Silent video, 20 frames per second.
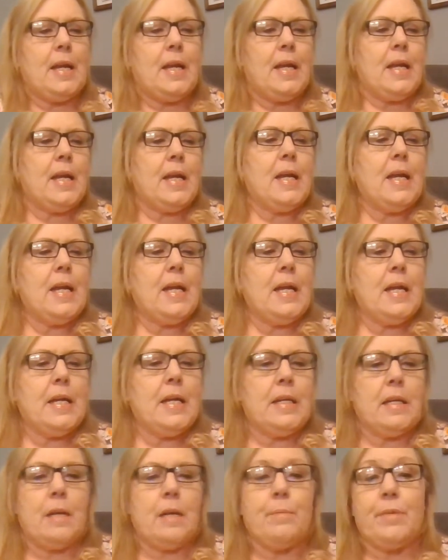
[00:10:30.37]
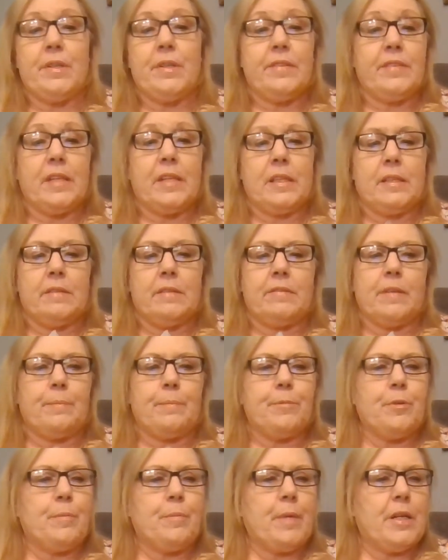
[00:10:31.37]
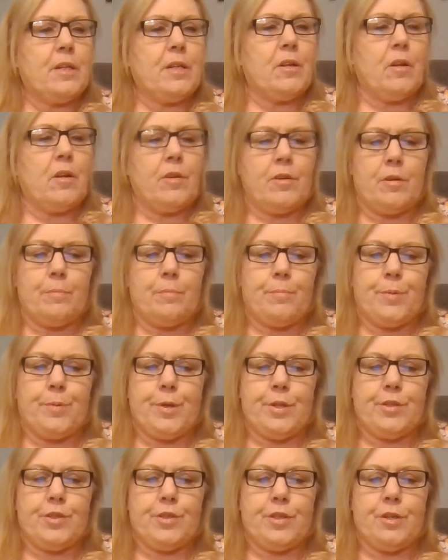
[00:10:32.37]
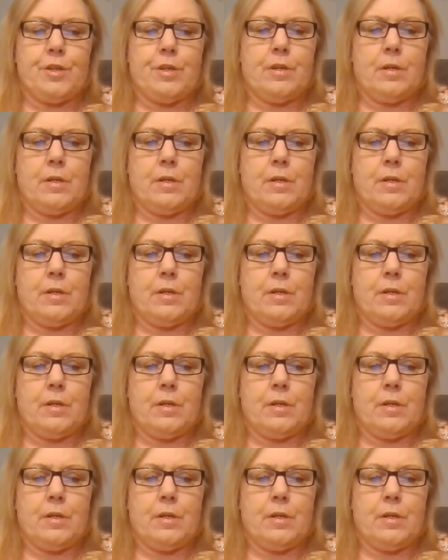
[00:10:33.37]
And I'm going to send this up to my daughter, I'm pretty sure.